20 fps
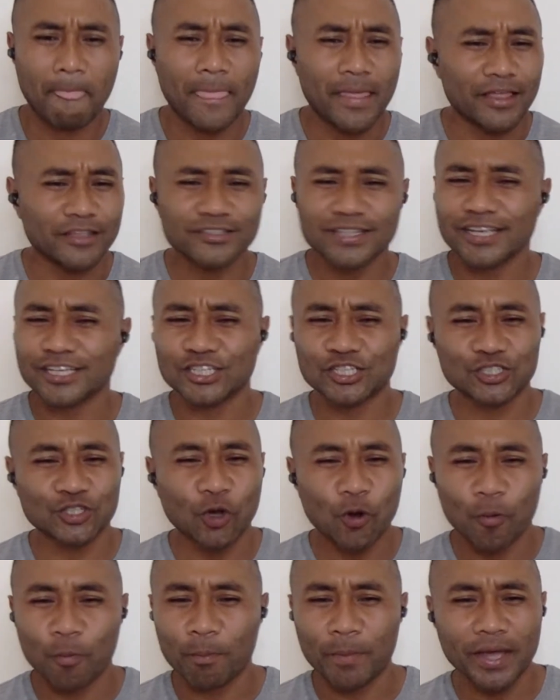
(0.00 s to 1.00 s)
There's like
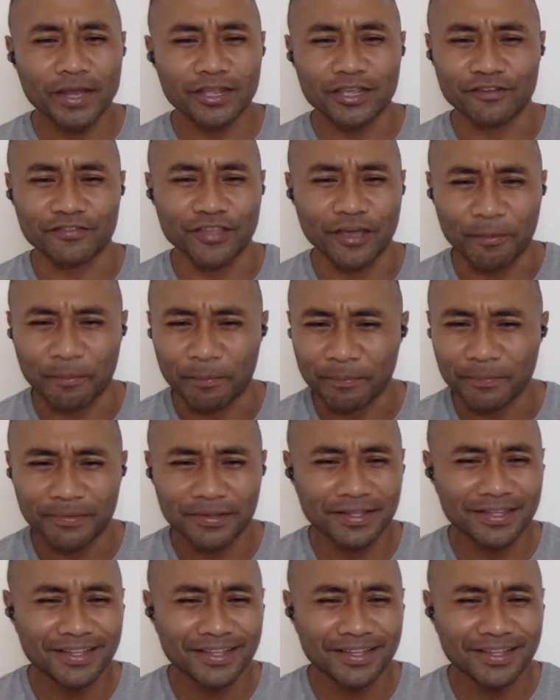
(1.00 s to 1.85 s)
so many of them.